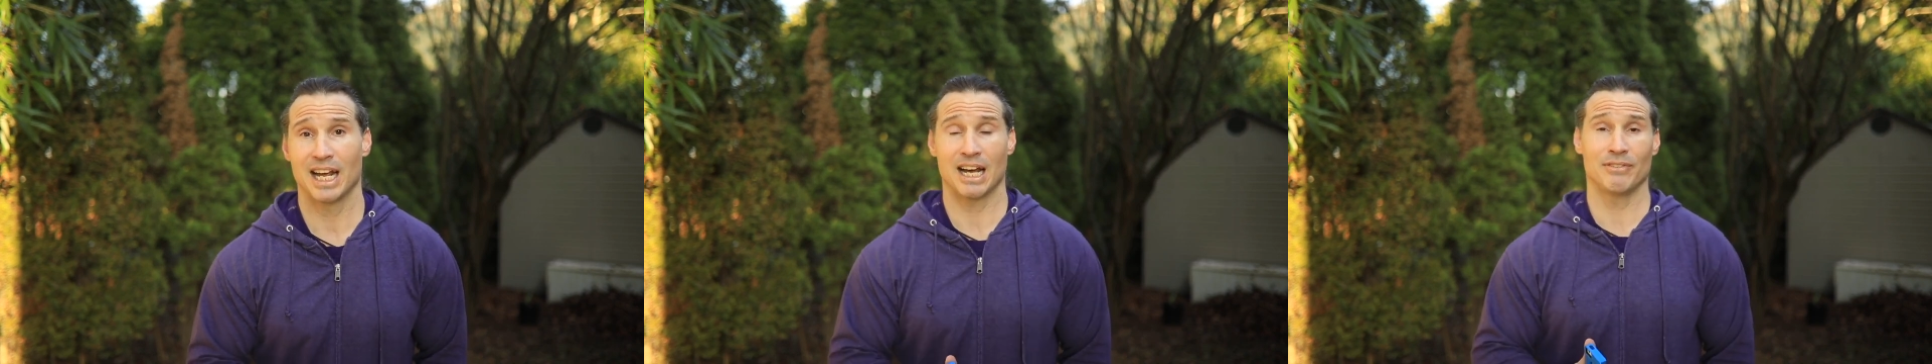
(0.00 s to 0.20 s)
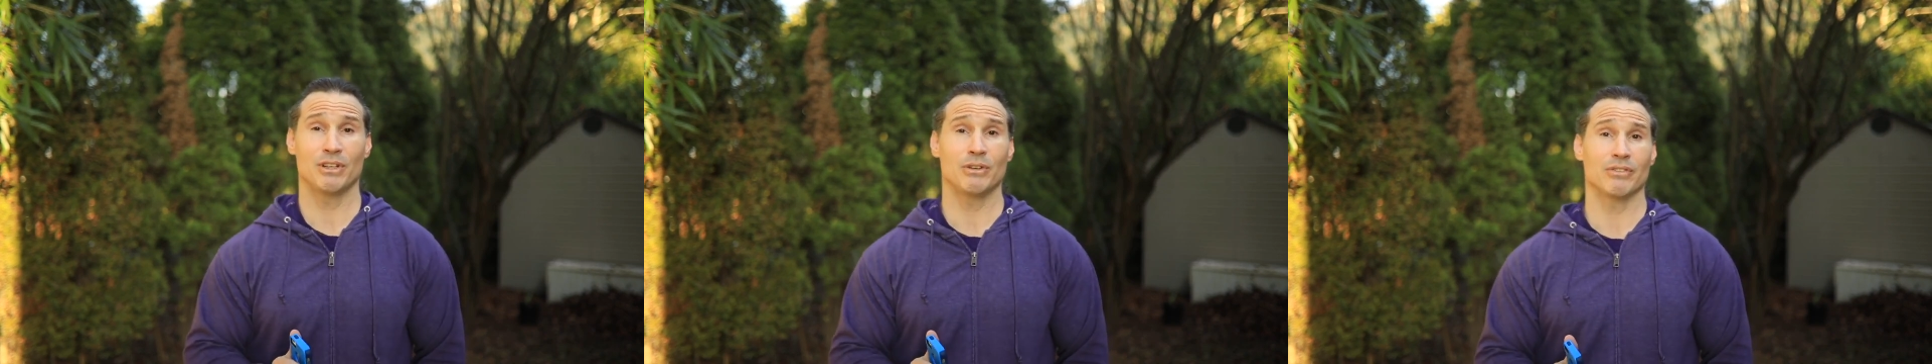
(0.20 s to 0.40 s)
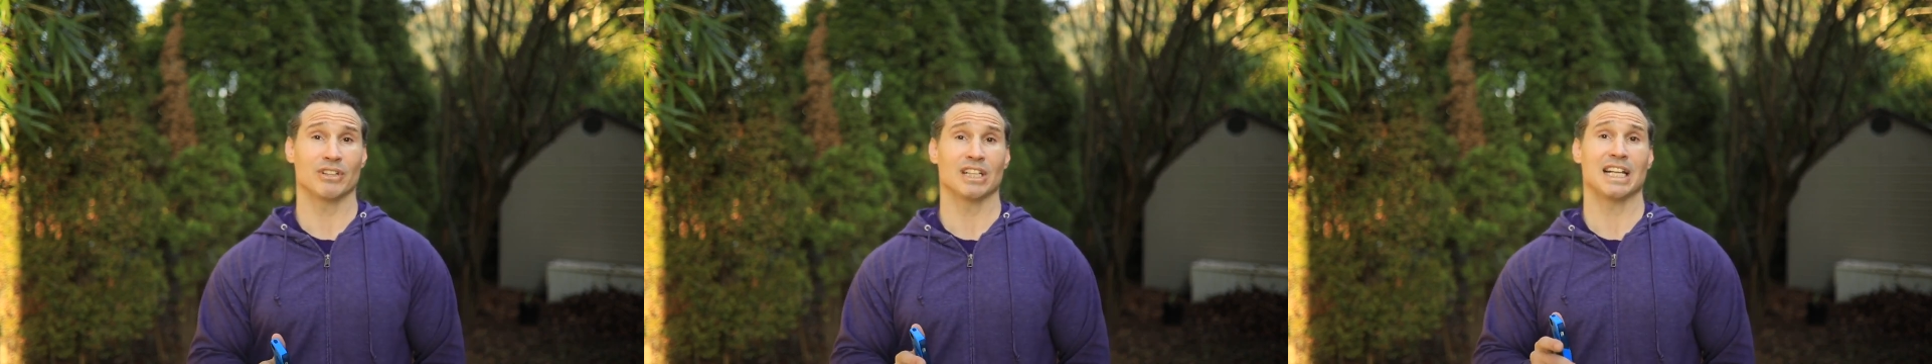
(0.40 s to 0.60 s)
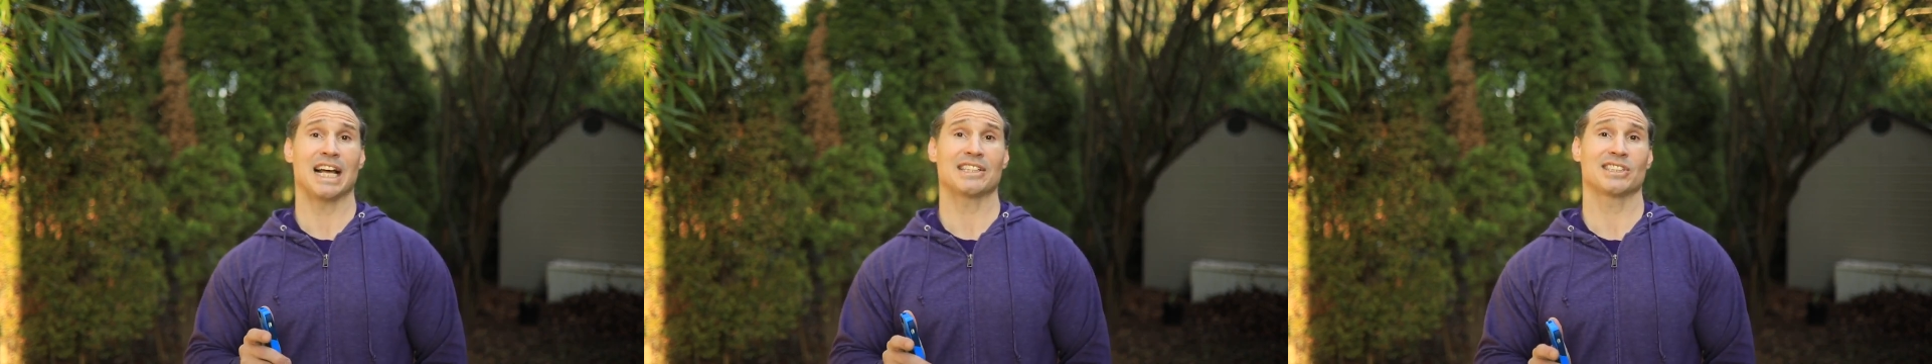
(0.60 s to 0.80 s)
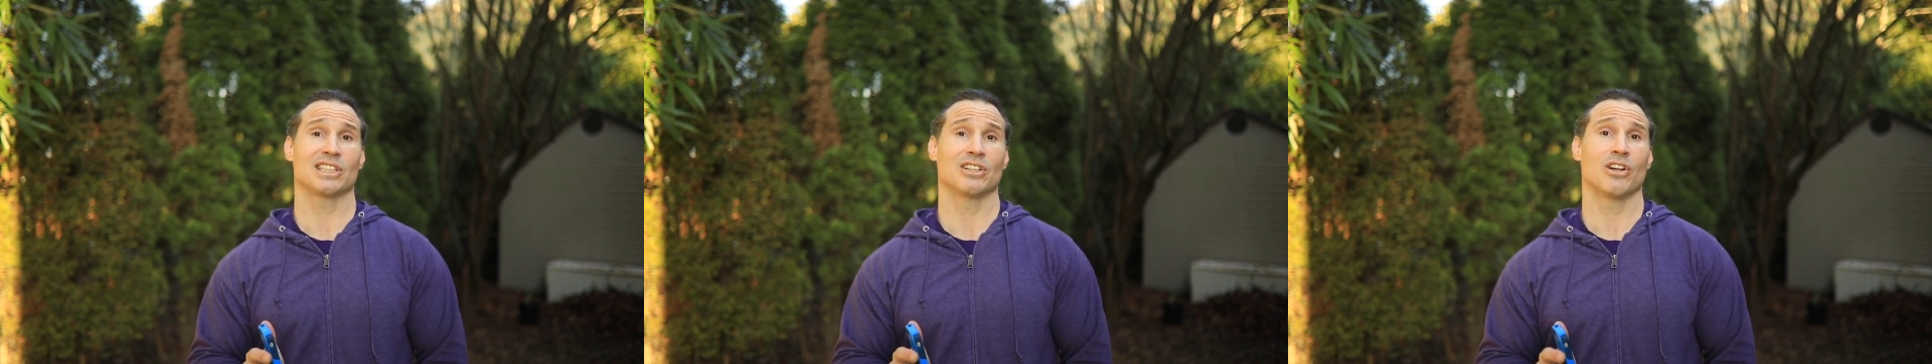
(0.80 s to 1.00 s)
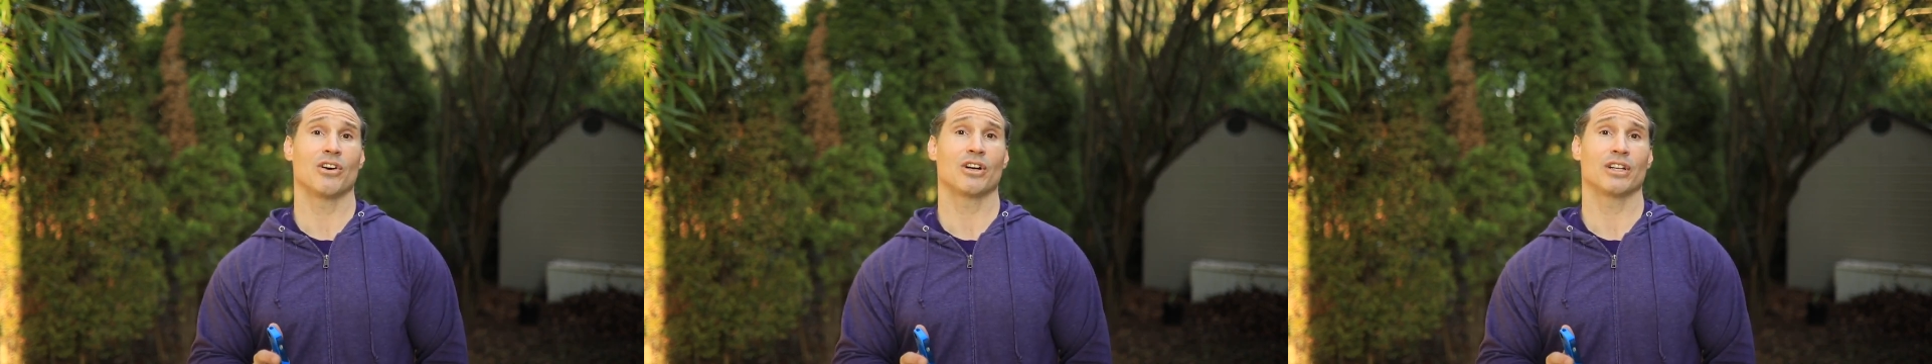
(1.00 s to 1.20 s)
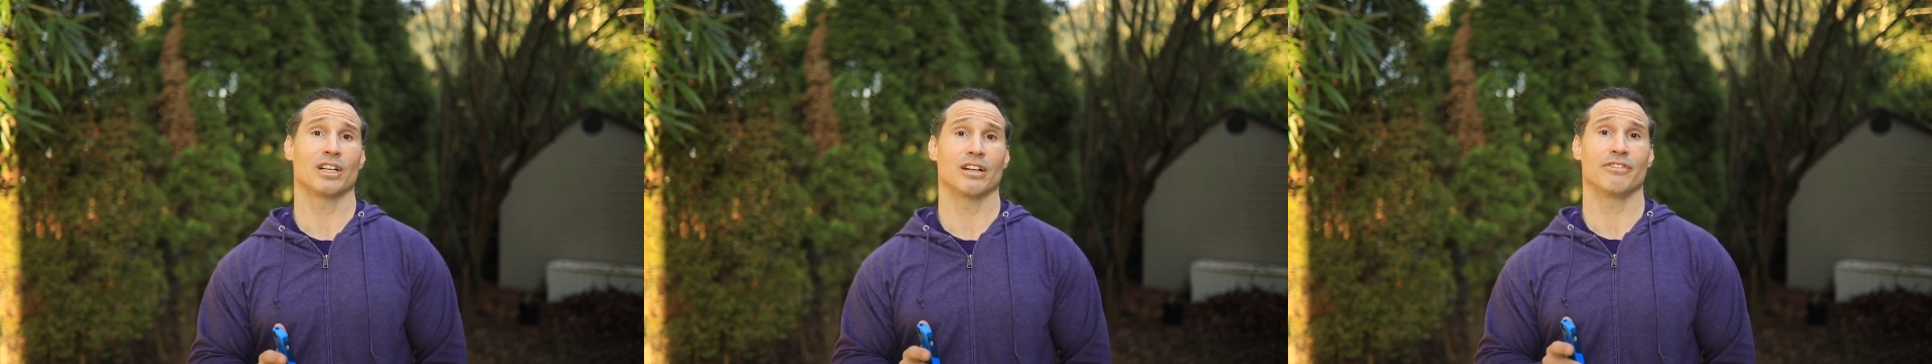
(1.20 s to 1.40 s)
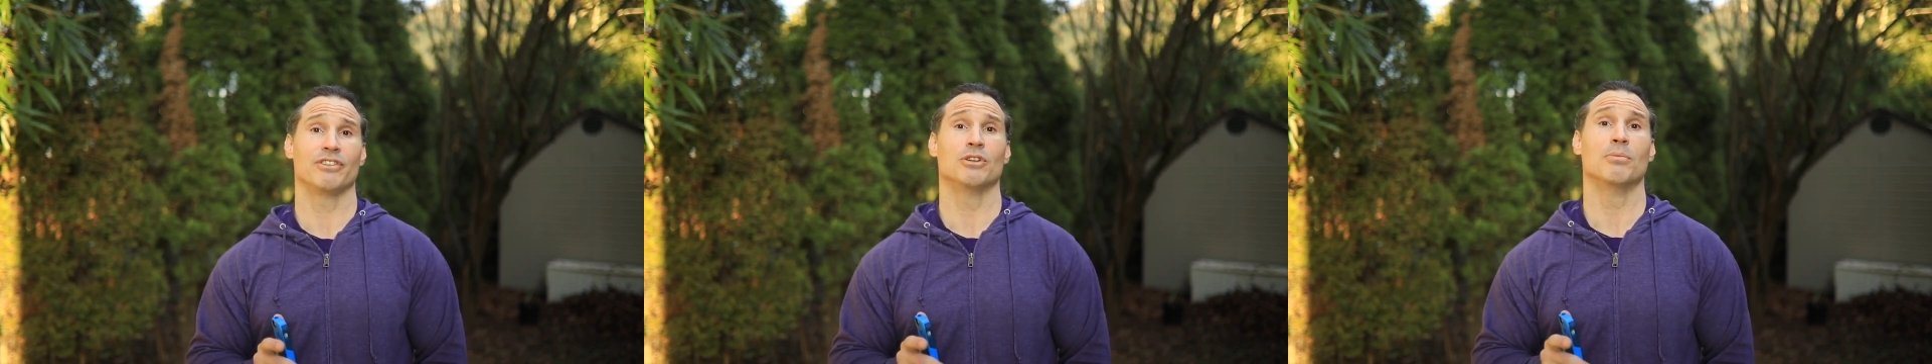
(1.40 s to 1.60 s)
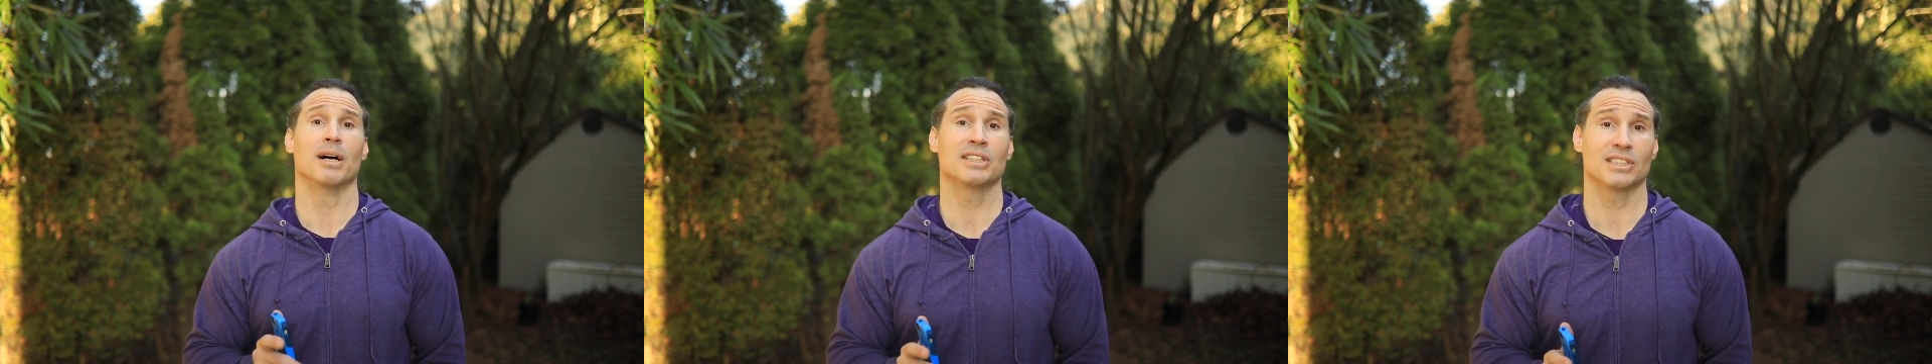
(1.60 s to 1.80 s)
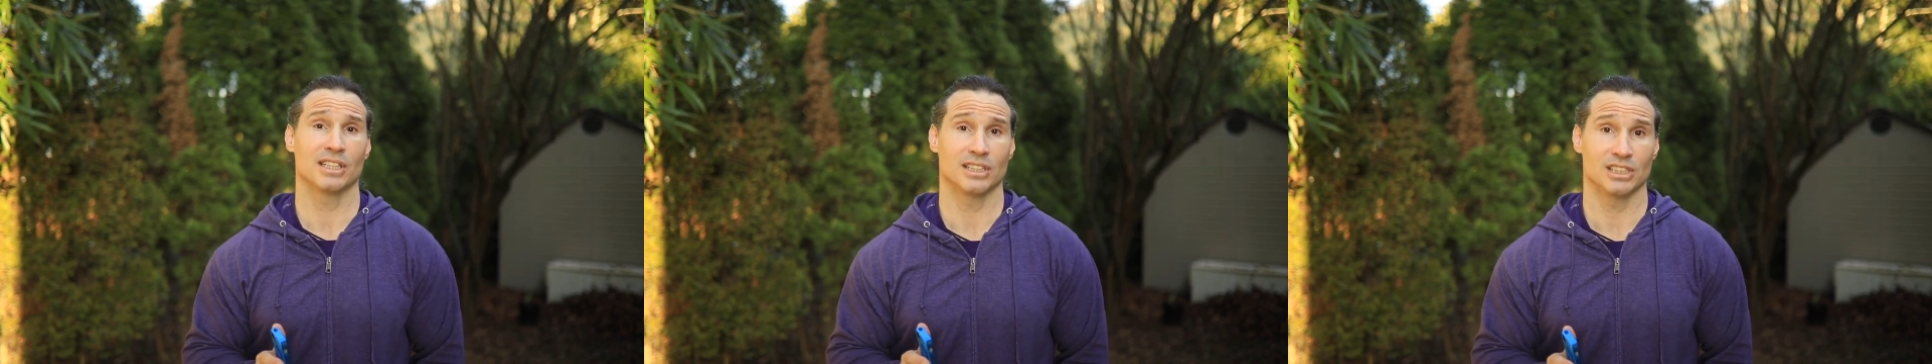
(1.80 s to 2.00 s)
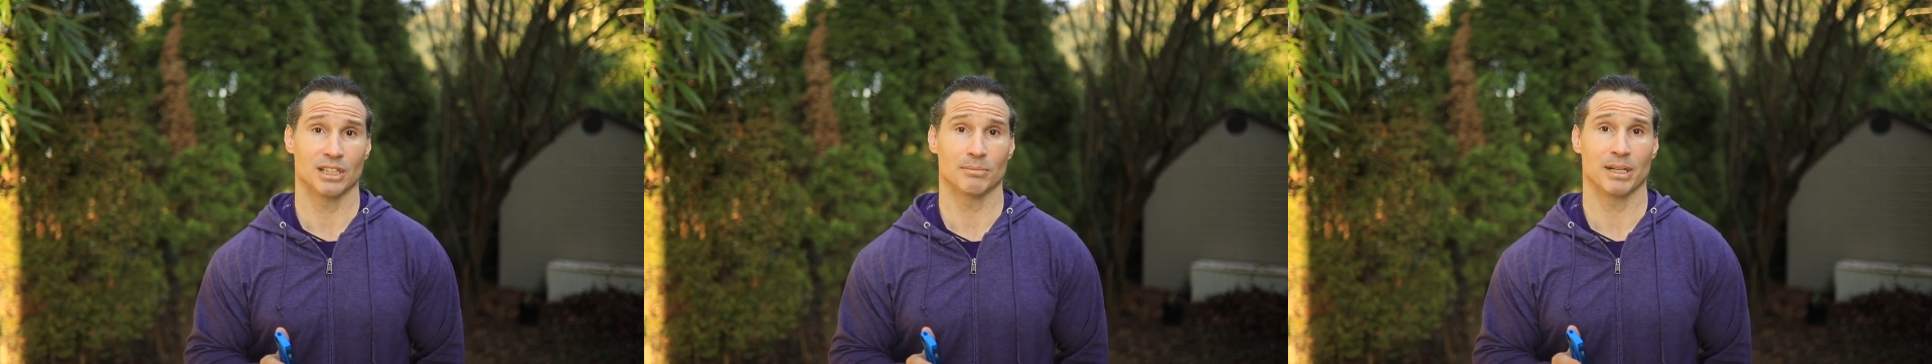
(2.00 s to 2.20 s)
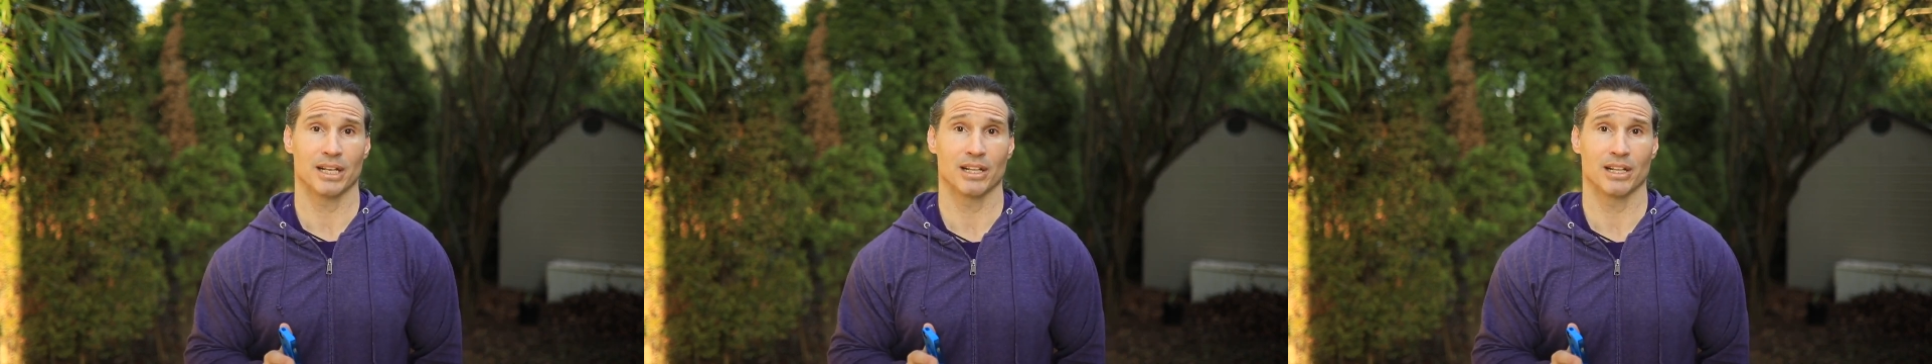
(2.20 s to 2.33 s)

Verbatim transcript: Have you even lasted longer than a few months in the gym,